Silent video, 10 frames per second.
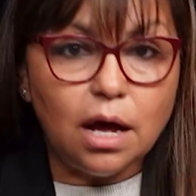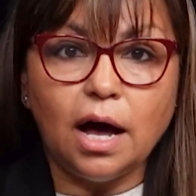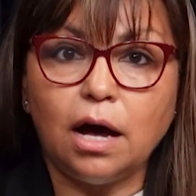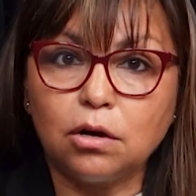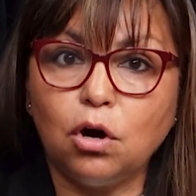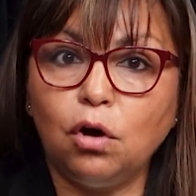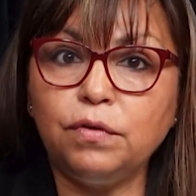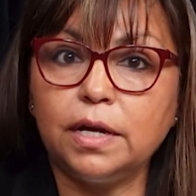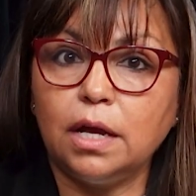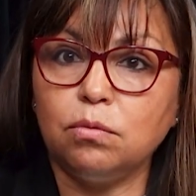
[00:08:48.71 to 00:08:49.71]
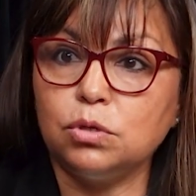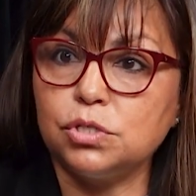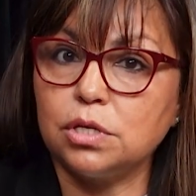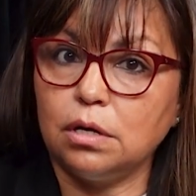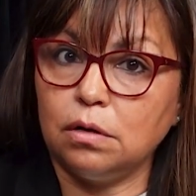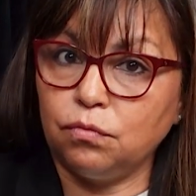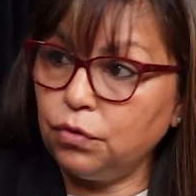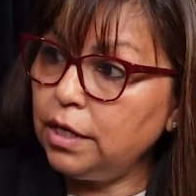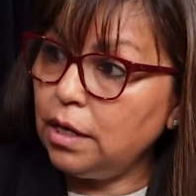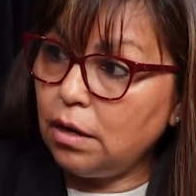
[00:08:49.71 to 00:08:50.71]
COVID, it was a
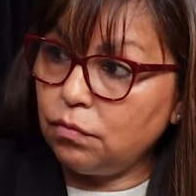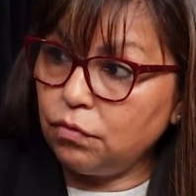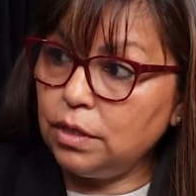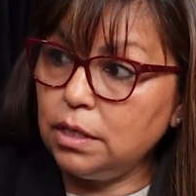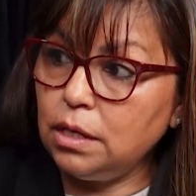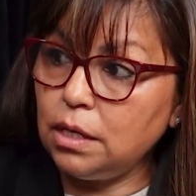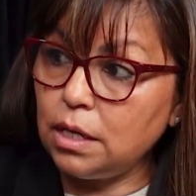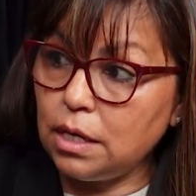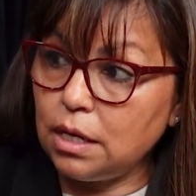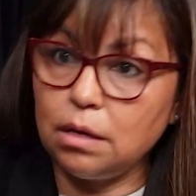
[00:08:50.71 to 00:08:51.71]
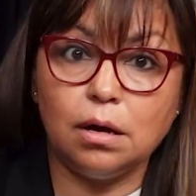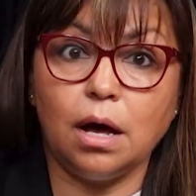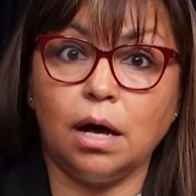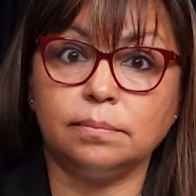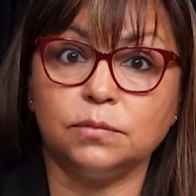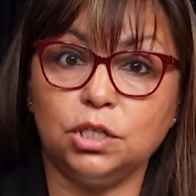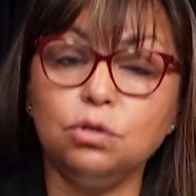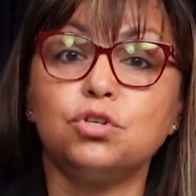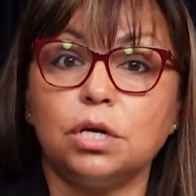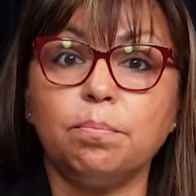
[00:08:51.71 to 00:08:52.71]
really
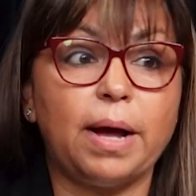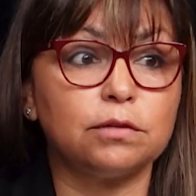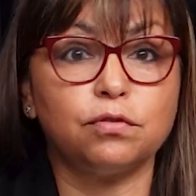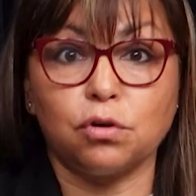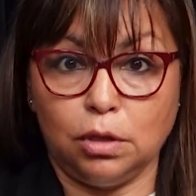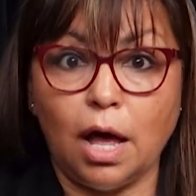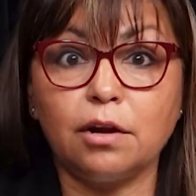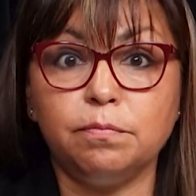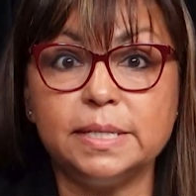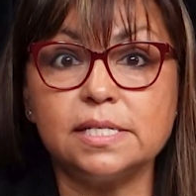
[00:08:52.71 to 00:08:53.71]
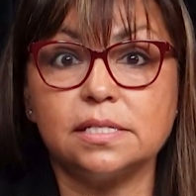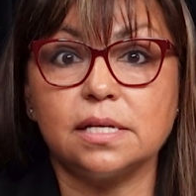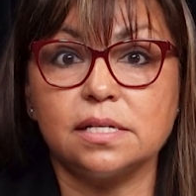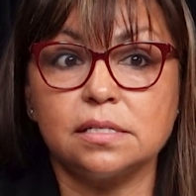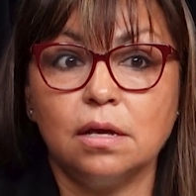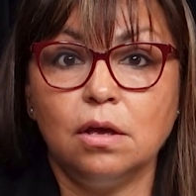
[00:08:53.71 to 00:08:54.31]
huge impact for a lot of businesses.